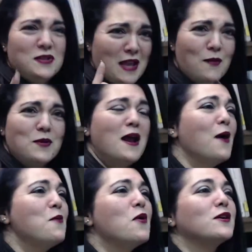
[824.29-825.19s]
That would
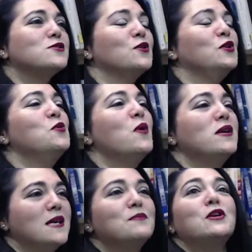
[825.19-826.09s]
not work. So you
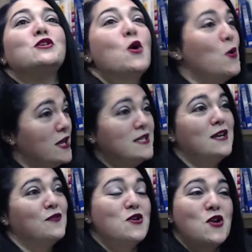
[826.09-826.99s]
want something totally
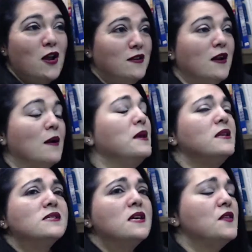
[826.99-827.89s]
different, not near. I mean,
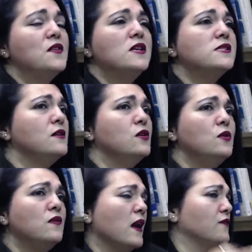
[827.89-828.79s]
there's other things, and you
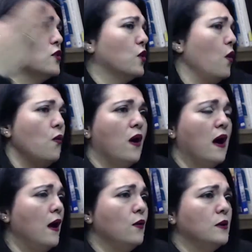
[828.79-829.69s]
don't even have to go
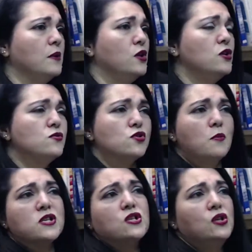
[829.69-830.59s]
out. I mean, you can do so
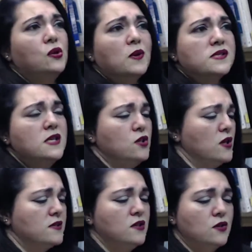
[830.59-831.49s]
much in the USA. You
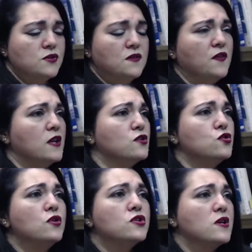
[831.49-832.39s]
get, Savannah,
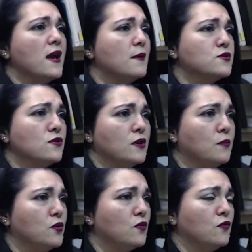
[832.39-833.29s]
Georgia, absolutely a
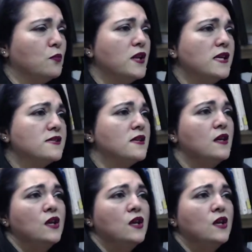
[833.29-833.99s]
beautiful place.